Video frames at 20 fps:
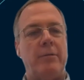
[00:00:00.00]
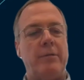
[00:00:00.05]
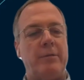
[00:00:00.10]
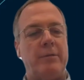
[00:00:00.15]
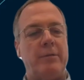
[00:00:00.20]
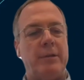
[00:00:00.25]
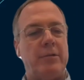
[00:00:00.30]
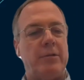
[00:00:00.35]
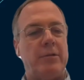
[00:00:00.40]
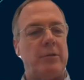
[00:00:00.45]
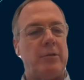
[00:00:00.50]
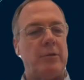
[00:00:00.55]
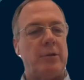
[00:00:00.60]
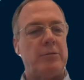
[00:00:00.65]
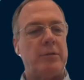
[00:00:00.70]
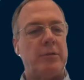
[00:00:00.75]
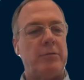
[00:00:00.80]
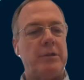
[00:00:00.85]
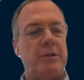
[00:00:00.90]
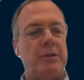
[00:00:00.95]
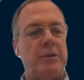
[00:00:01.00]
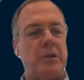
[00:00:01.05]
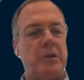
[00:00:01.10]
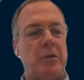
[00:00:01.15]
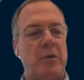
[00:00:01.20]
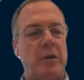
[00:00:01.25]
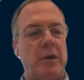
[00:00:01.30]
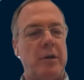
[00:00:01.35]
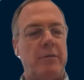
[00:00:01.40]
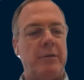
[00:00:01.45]
So 20 was
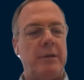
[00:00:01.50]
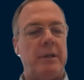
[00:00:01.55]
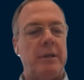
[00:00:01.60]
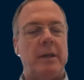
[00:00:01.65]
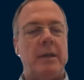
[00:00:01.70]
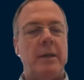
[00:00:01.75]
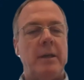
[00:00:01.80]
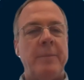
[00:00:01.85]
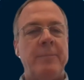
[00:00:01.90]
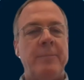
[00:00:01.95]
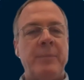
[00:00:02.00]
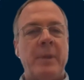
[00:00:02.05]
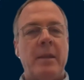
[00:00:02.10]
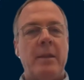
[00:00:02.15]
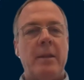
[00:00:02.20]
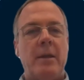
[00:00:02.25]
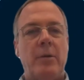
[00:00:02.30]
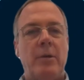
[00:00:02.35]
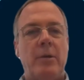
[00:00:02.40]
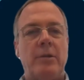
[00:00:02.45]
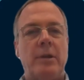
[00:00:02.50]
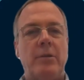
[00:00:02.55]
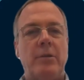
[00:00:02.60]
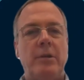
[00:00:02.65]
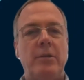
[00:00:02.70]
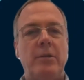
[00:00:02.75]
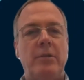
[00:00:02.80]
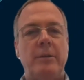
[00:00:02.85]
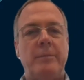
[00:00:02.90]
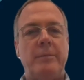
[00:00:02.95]
21.9,
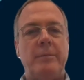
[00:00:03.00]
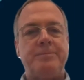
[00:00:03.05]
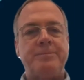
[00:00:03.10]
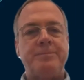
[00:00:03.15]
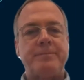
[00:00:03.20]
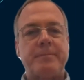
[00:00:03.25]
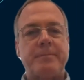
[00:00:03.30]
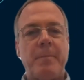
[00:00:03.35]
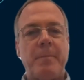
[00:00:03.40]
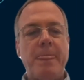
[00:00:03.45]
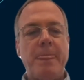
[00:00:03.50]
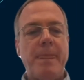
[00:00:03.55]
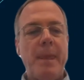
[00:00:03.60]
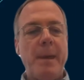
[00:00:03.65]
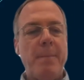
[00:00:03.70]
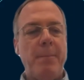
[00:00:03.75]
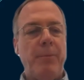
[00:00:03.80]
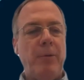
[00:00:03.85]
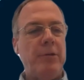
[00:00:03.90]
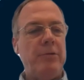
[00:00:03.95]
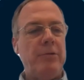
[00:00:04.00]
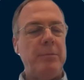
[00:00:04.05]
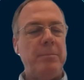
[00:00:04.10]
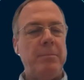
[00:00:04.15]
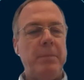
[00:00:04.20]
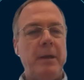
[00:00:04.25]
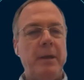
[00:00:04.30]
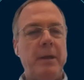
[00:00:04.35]
22 was 29.